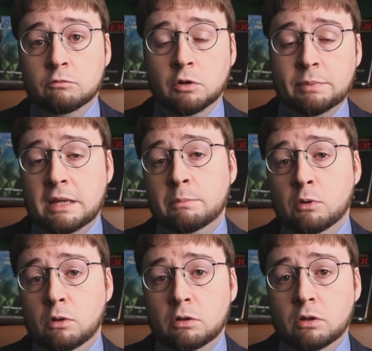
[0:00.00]
where
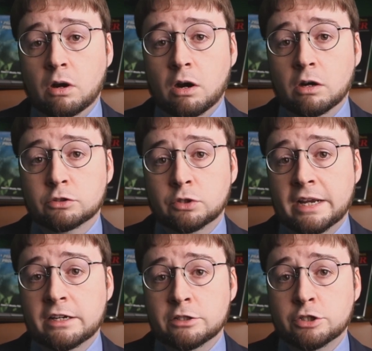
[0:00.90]
people are
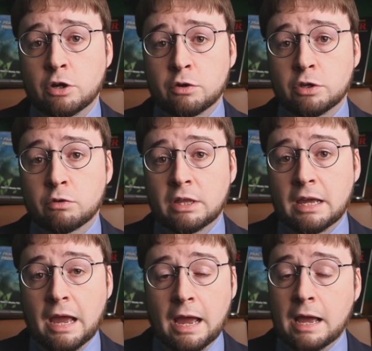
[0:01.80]
trying to show you the
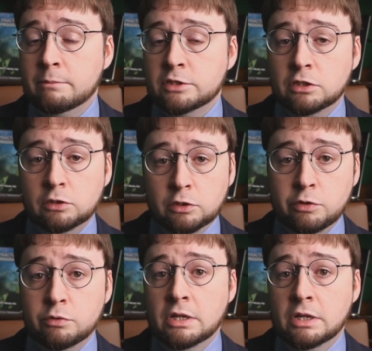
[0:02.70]
absolute